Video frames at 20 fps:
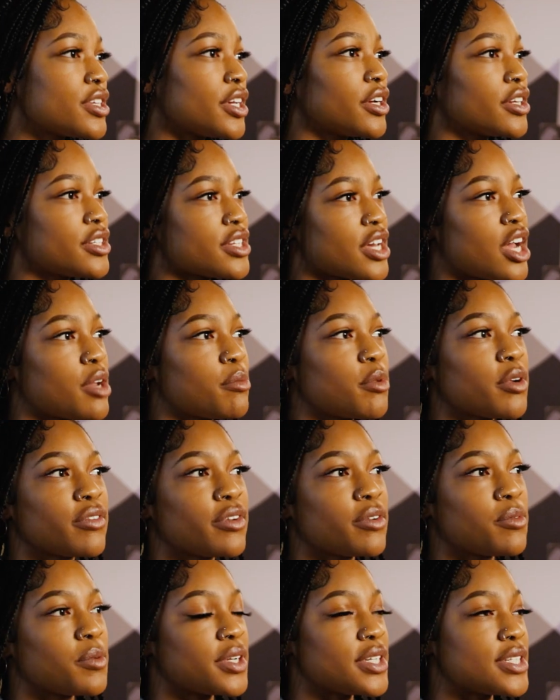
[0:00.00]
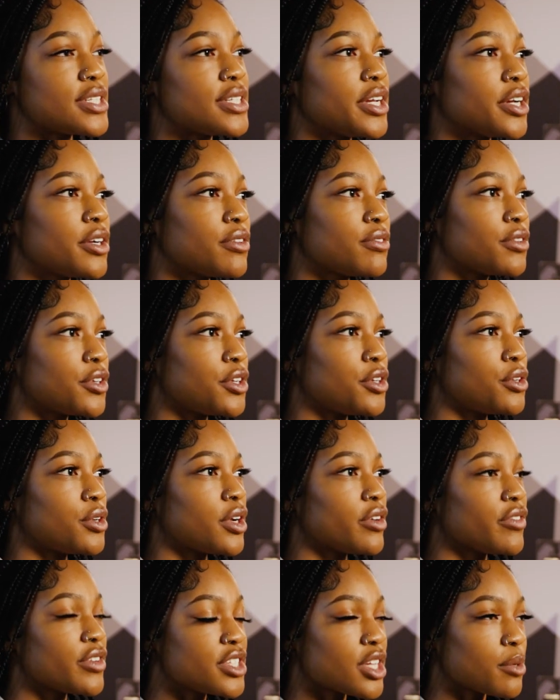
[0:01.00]
take your time. Everyone is there for
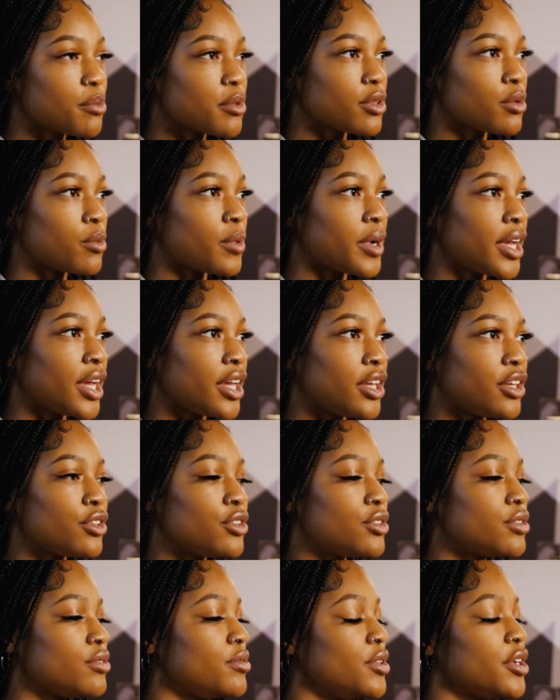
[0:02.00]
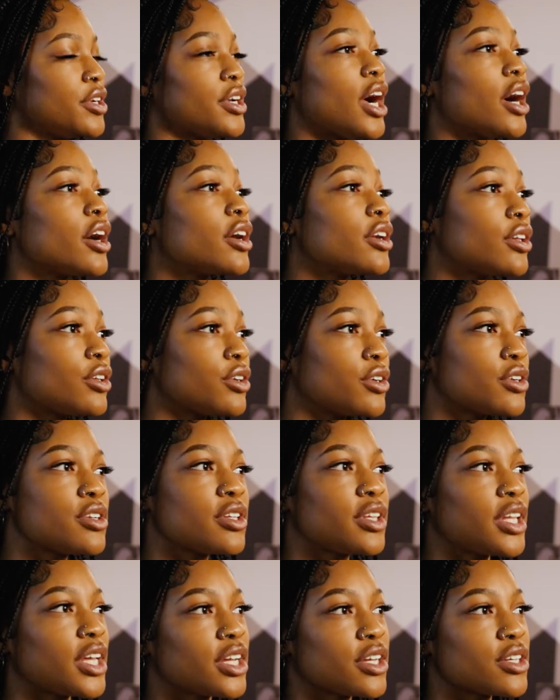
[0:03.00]
you every step of the way. You, you're not gonna
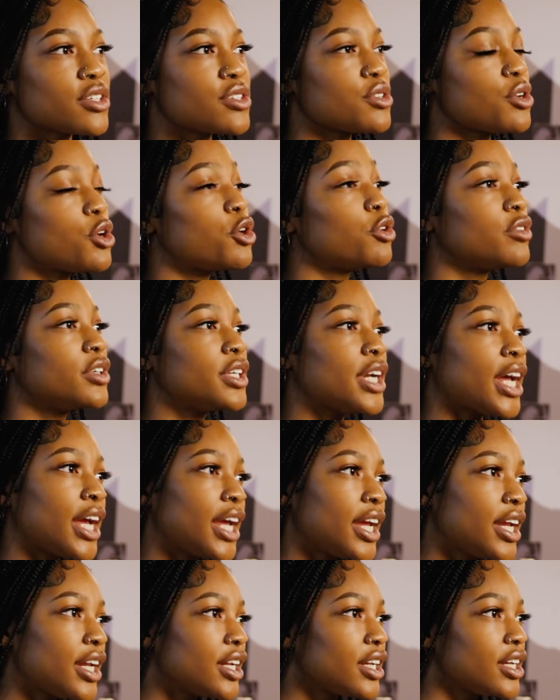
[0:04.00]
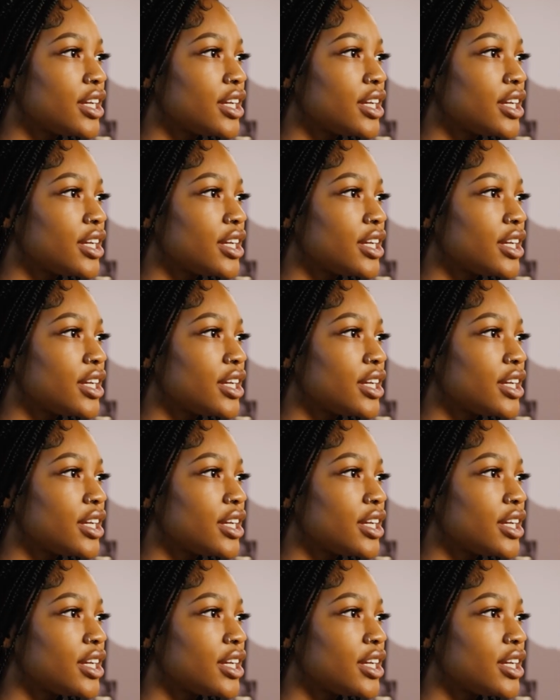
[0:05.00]
learn things overnight.